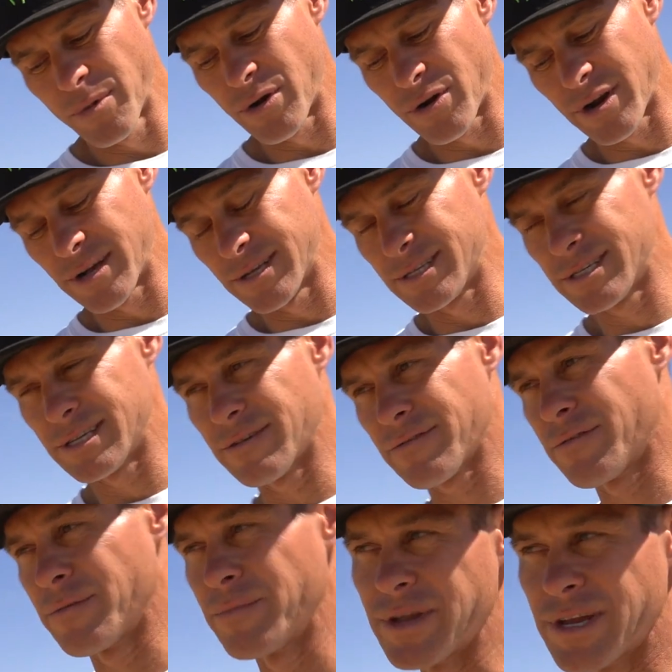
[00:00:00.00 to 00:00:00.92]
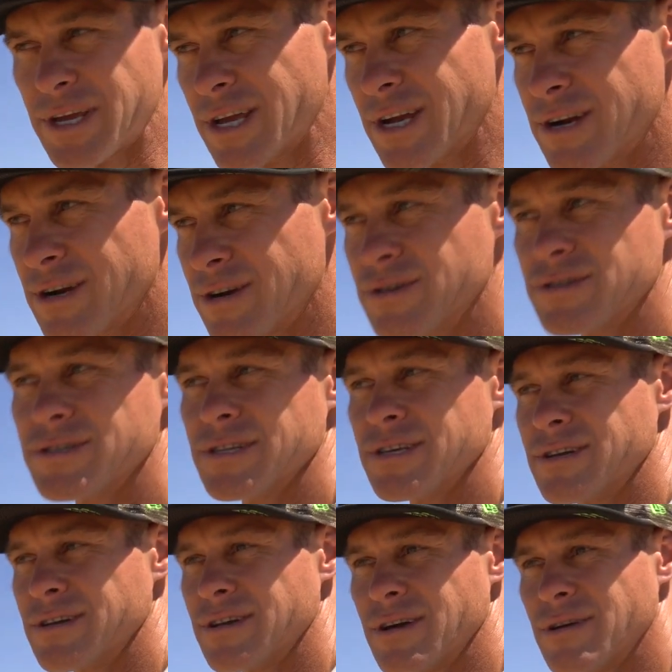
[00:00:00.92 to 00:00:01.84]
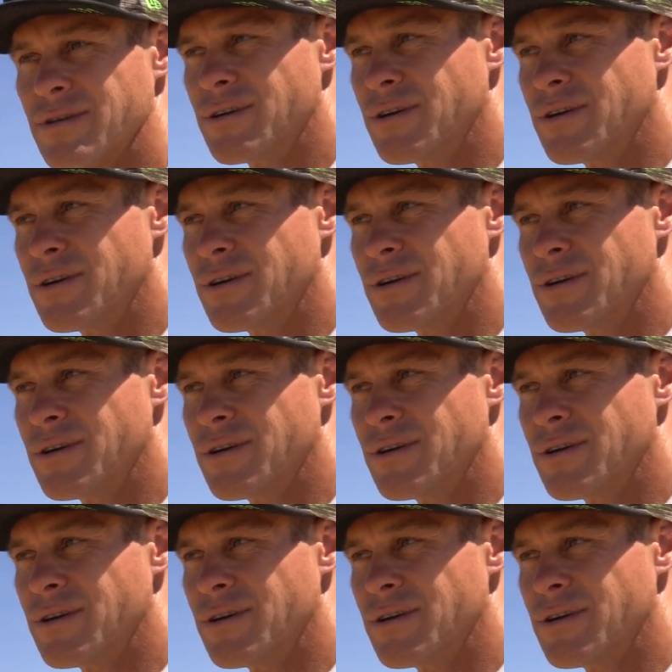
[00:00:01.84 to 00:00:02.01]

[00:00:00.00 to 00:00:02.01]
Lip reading: motor had sit for many years, and then